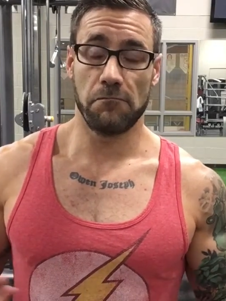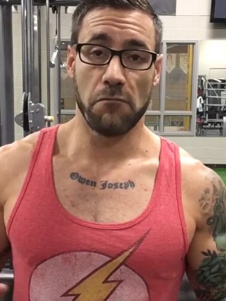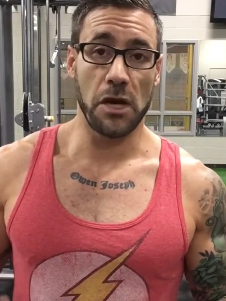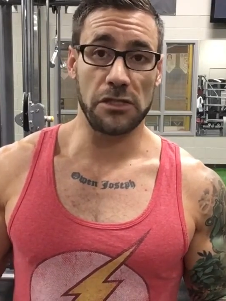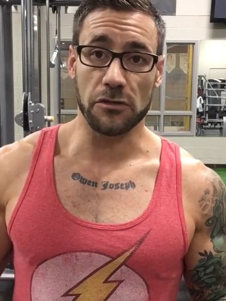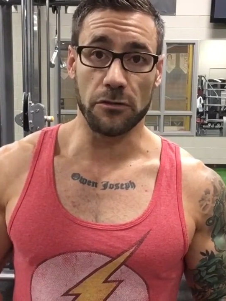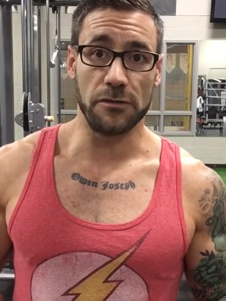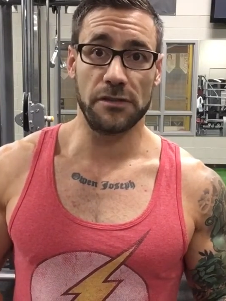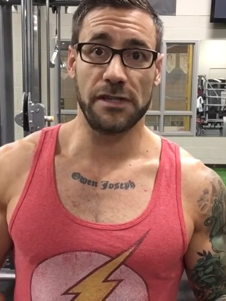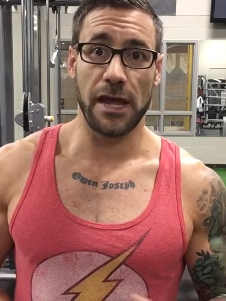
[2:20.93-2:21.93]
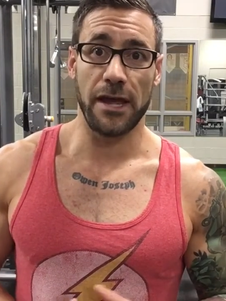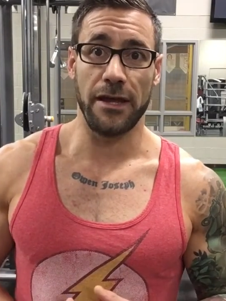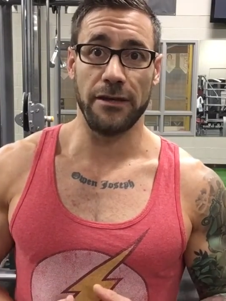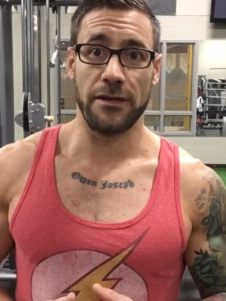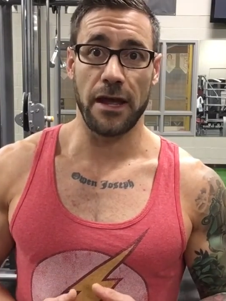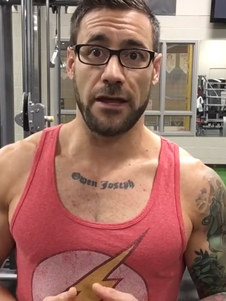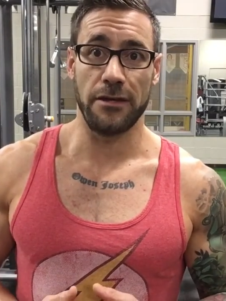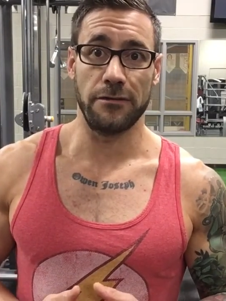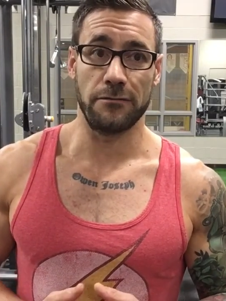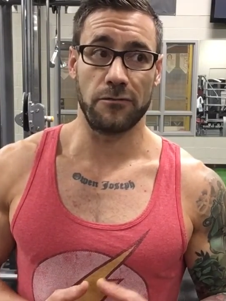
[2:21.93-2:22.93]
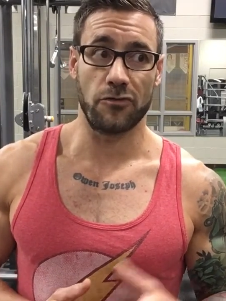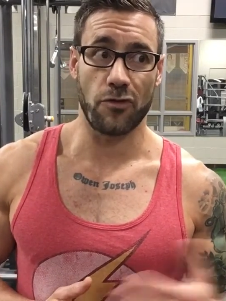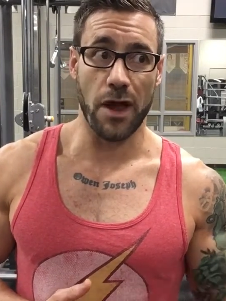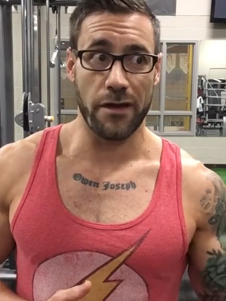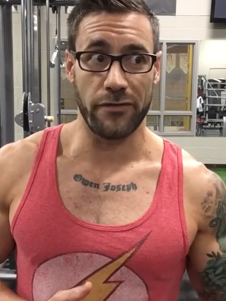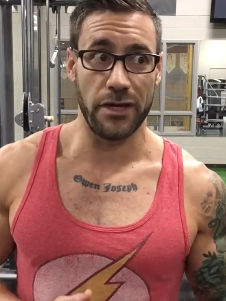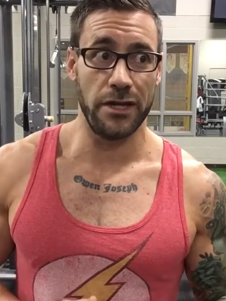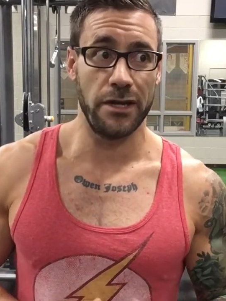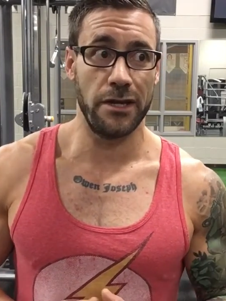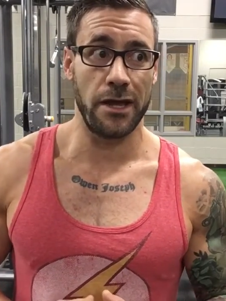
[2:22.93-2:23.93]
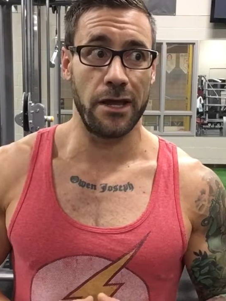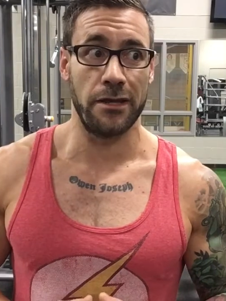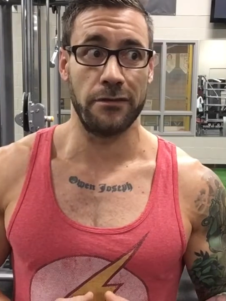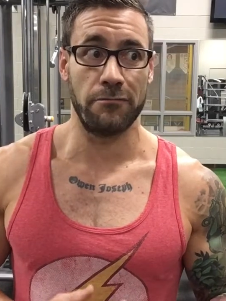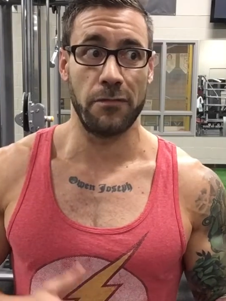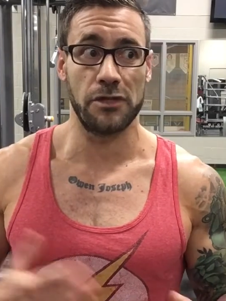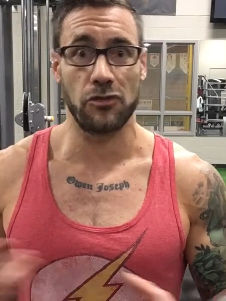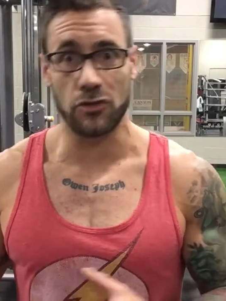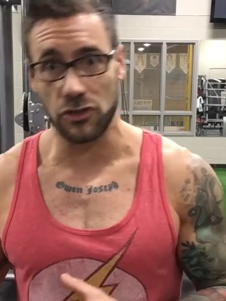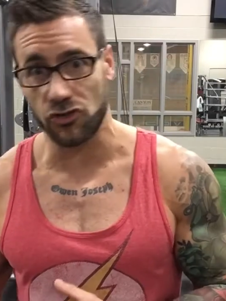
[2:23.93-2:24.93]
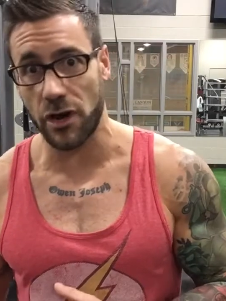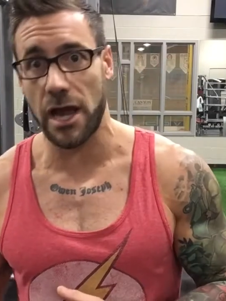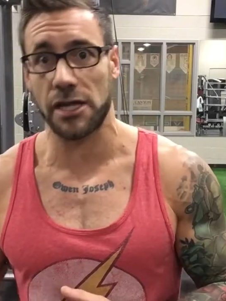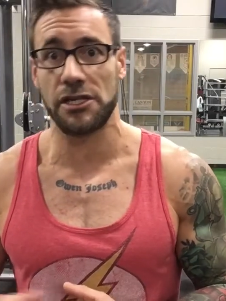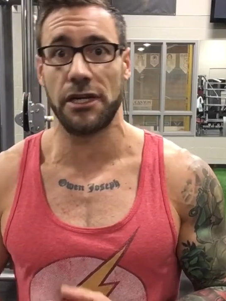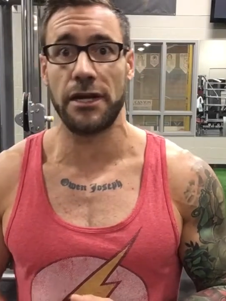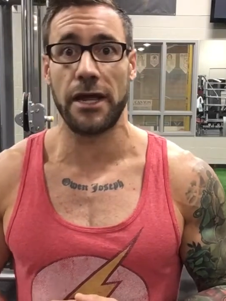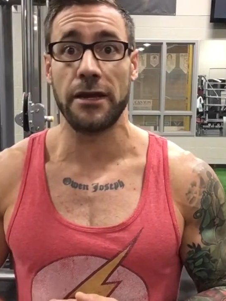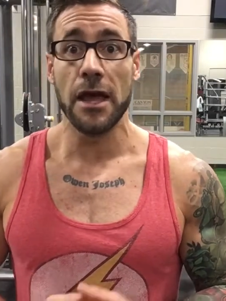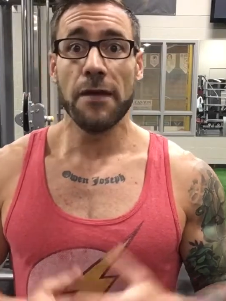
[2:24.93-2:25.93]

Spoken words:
muscles and gravity and muscle contraction and